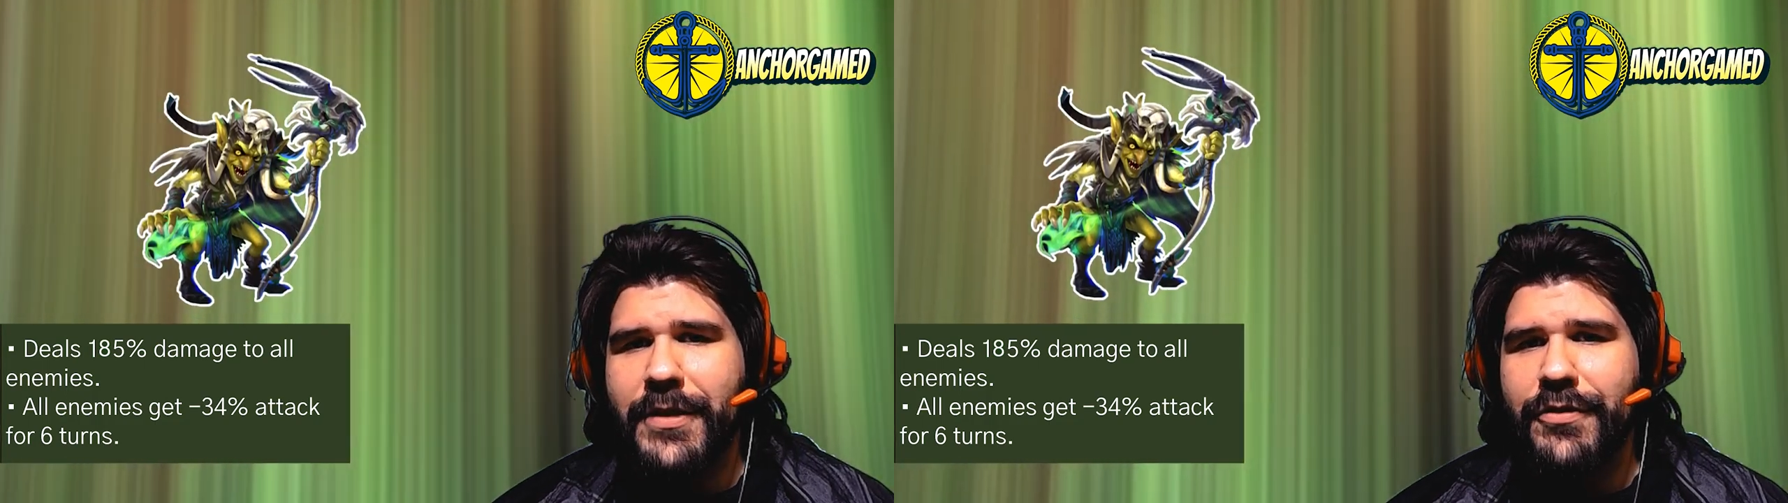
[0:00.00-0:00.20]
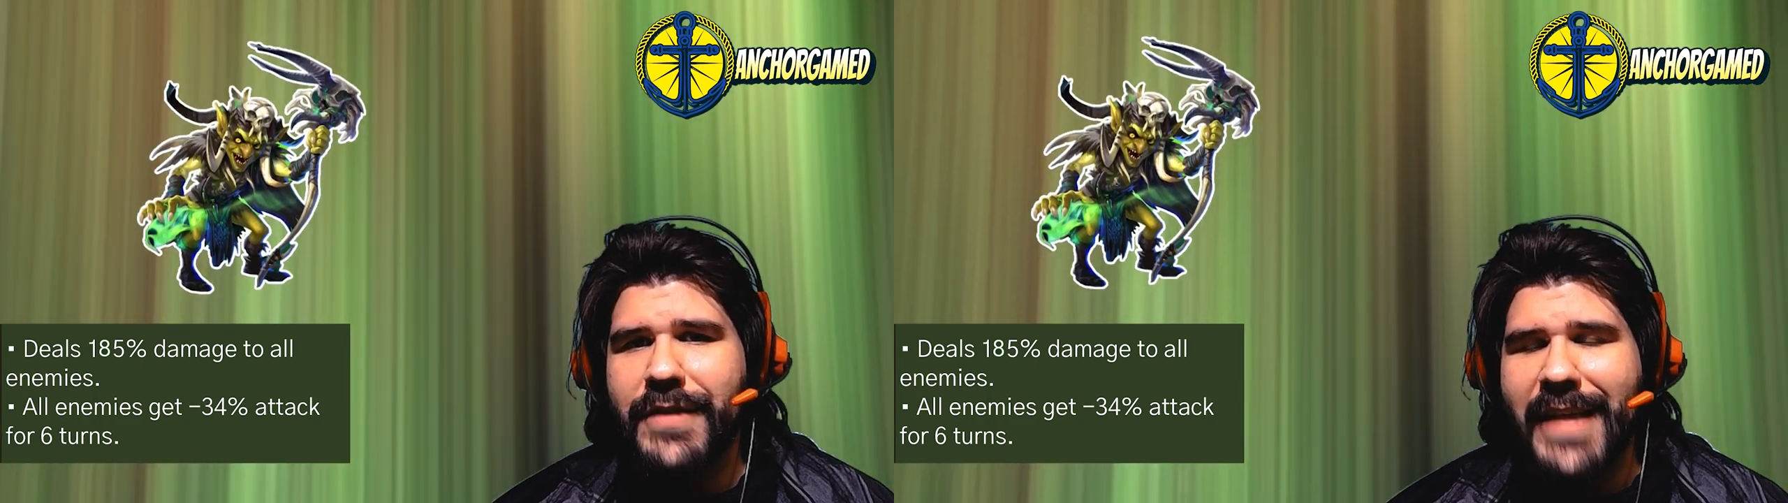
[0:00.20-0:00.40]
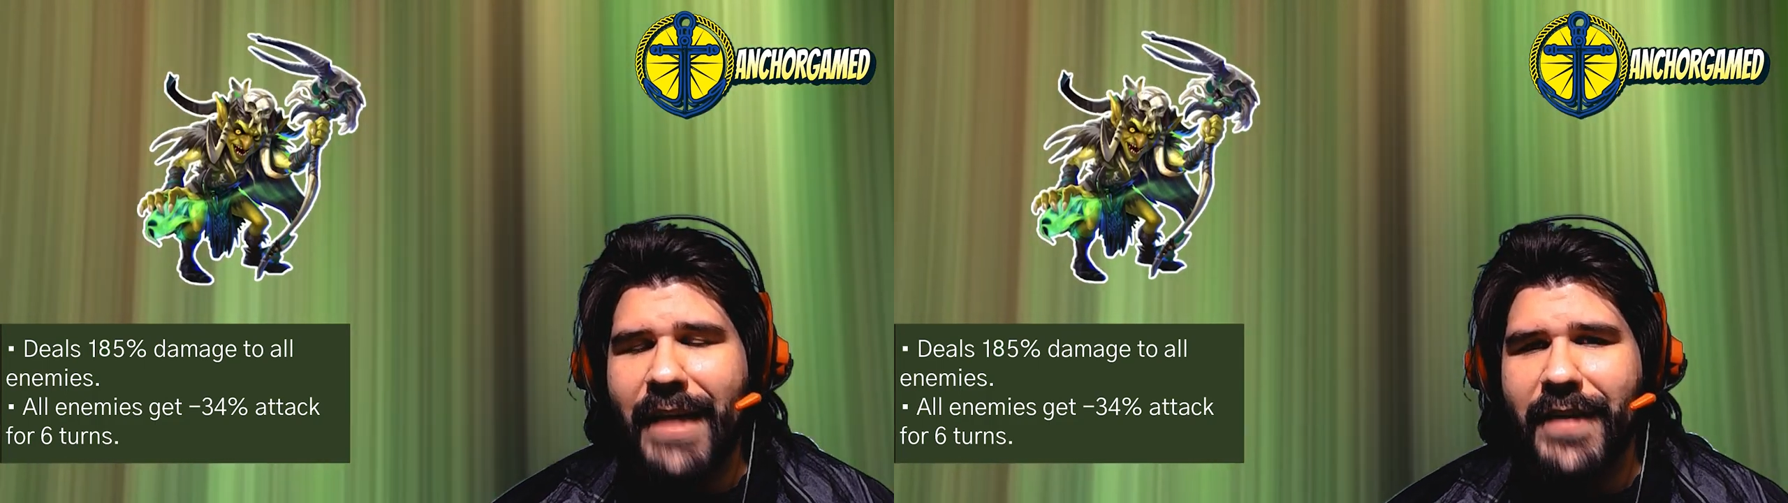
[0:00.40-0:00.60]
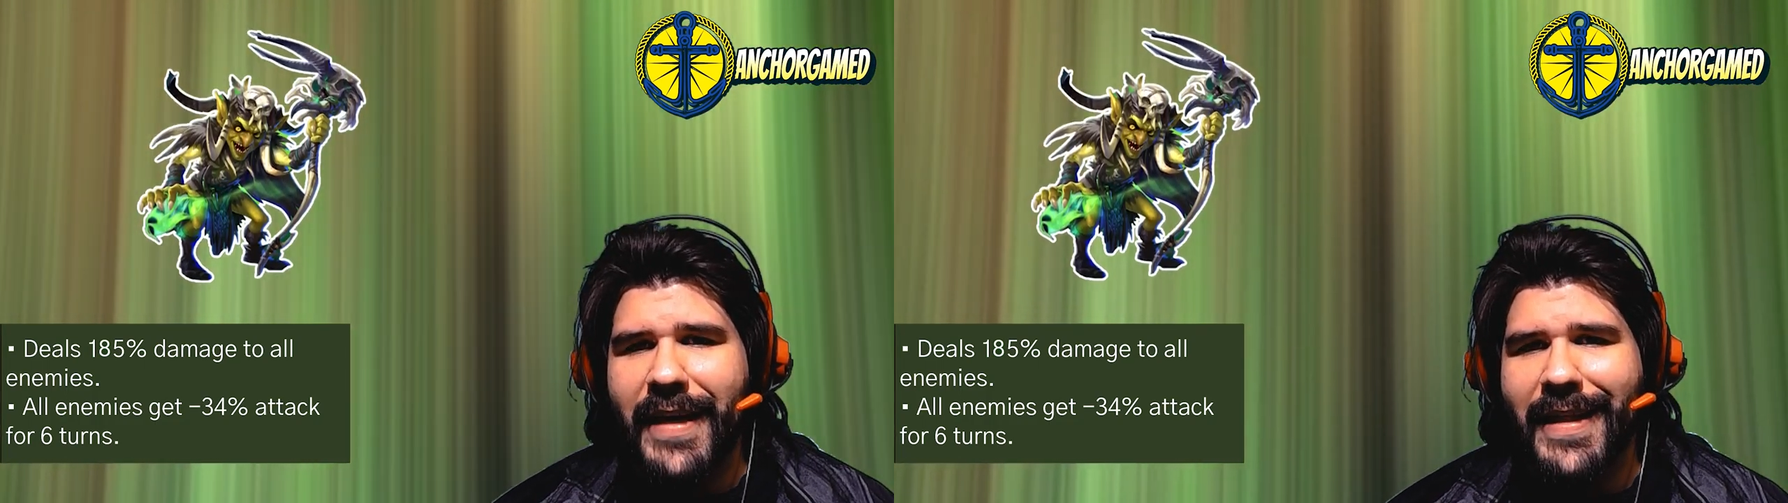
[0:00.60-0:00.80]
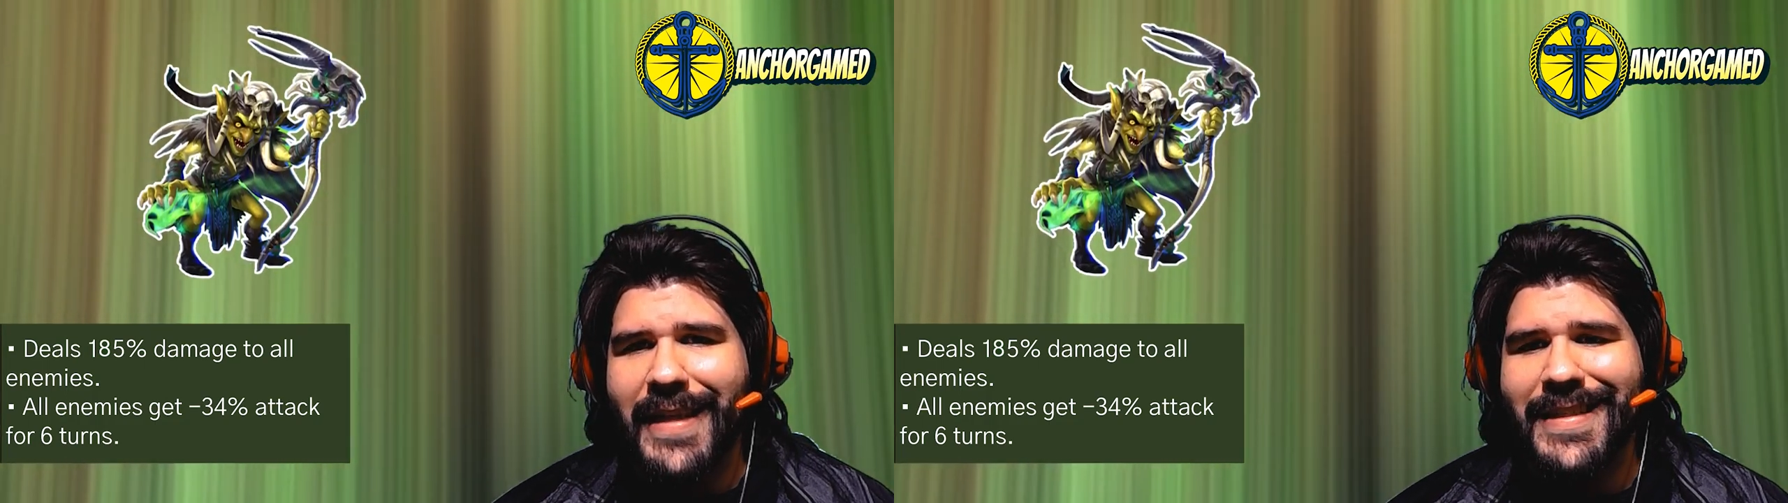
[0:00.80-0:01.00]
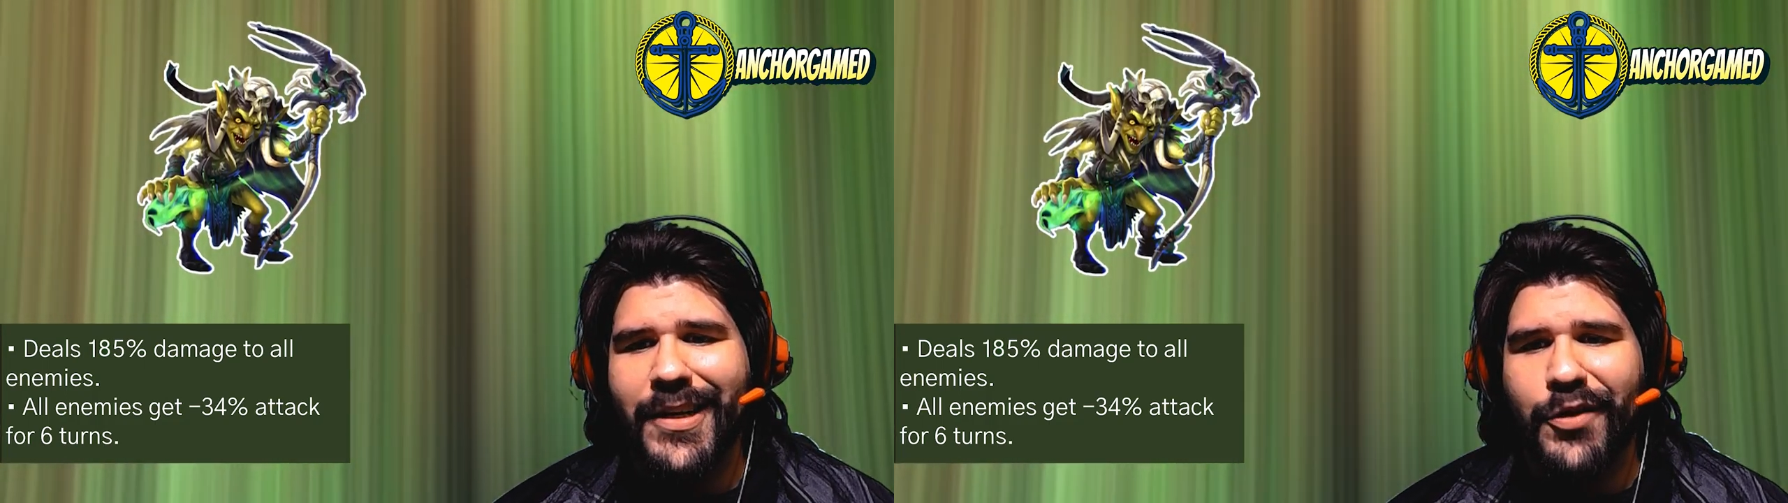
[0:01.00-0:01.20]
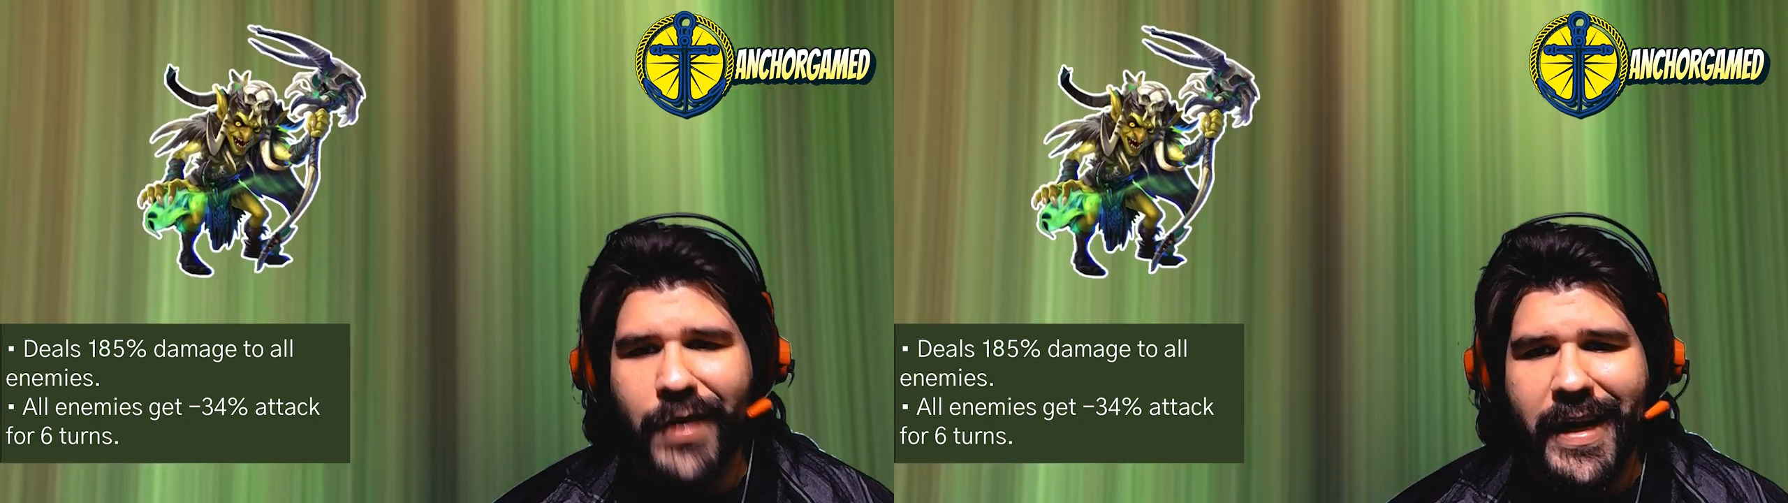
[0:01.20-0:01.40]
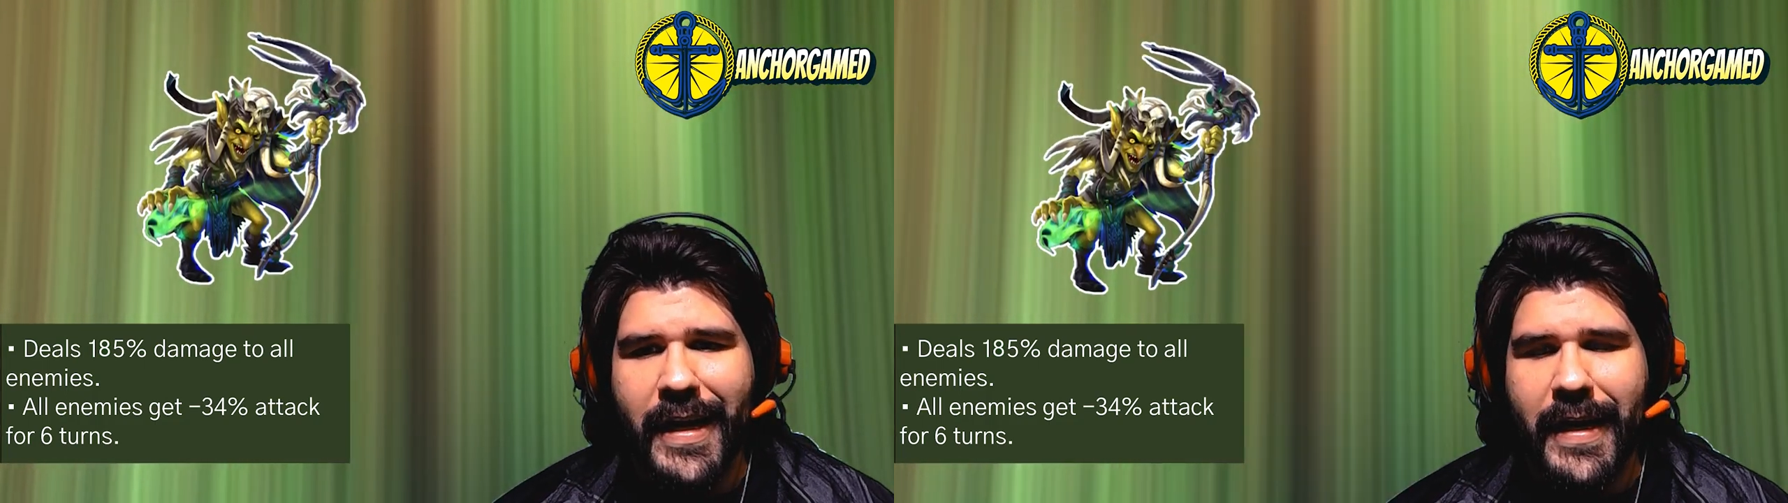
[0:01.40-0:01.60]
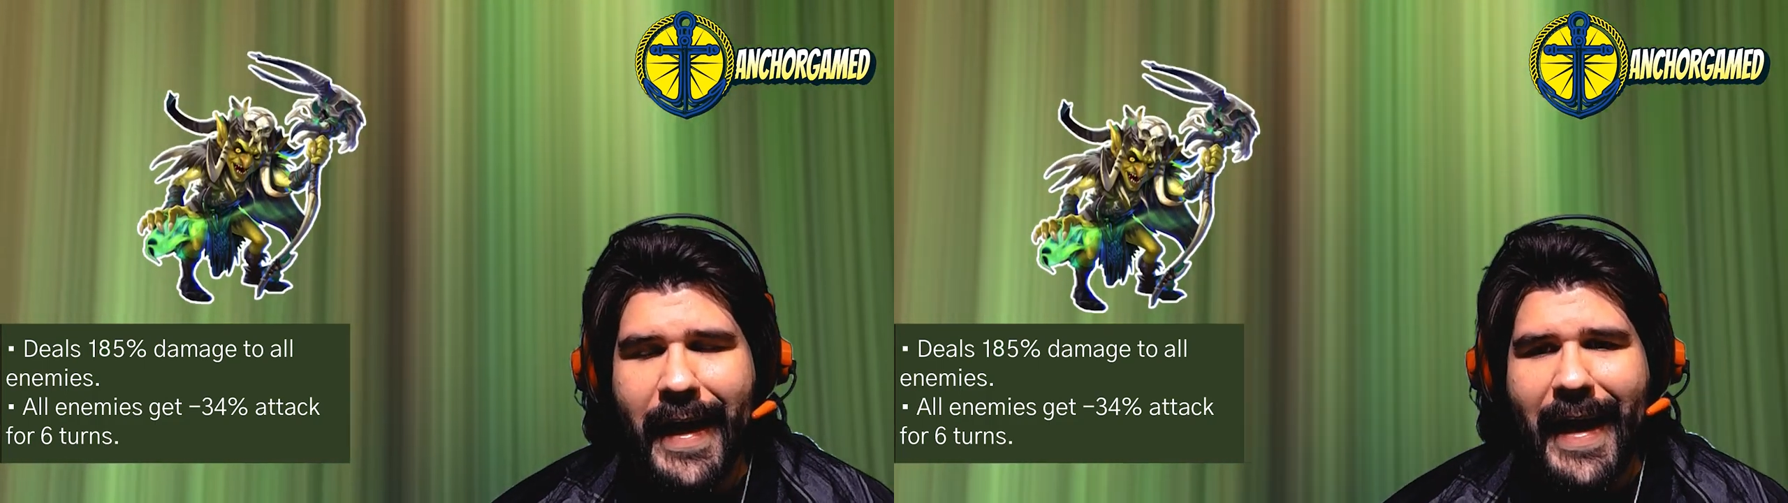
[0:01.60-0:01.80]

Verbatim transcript: two seventy, that's in green,